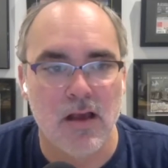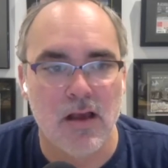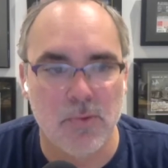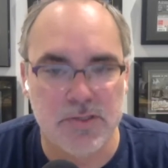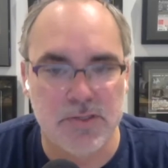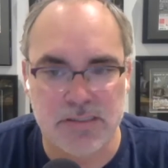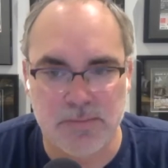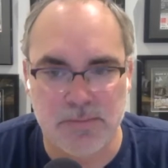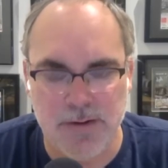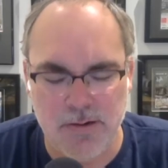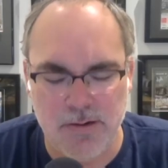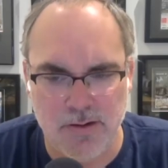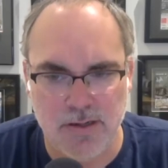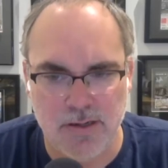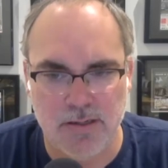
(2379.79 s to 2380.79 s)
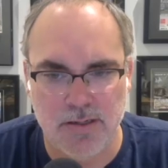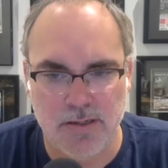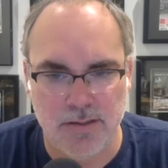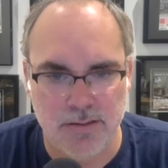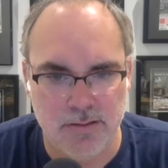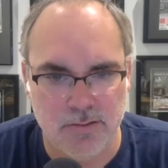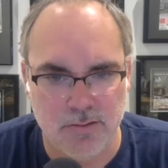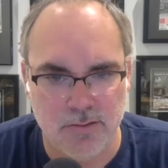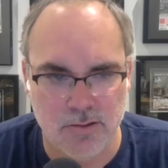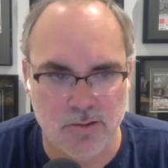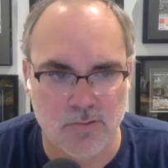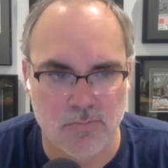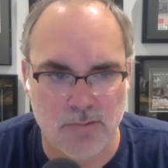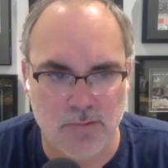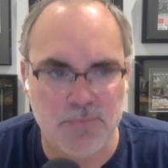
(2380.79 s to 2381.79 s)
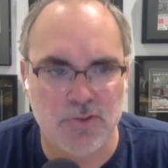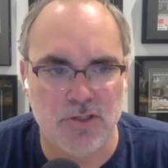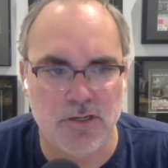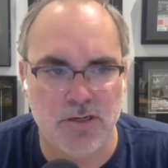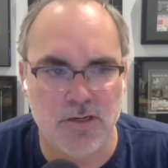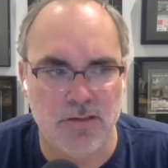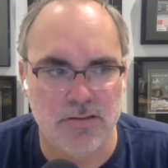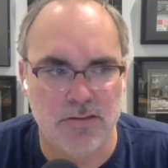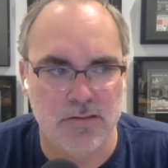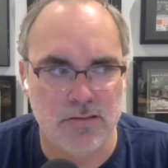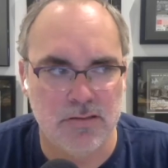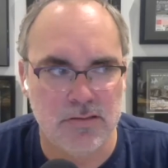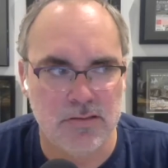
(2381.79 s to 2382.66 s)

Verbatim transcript: always as a paragon, her corruption